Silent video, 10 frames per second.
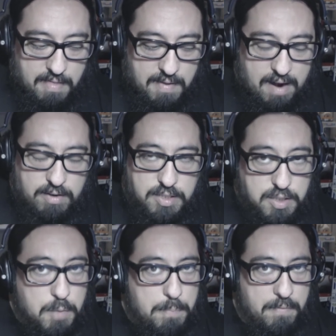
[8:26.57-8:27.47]
that are
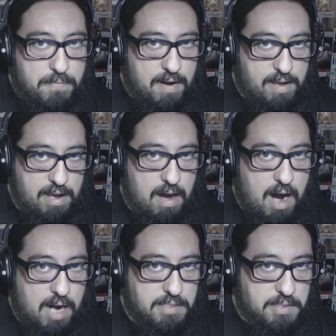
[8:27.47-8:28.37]
super fucking
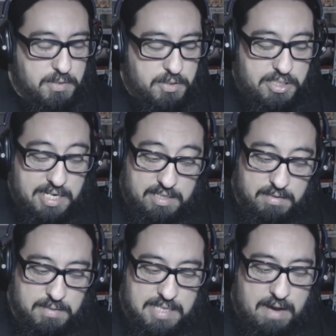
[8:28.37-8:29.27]
odd. So you should check
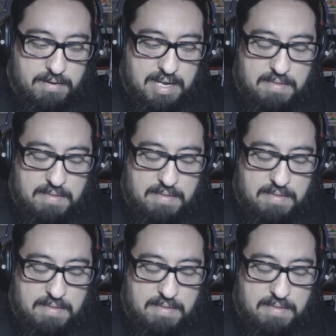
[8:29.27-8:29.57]
those out.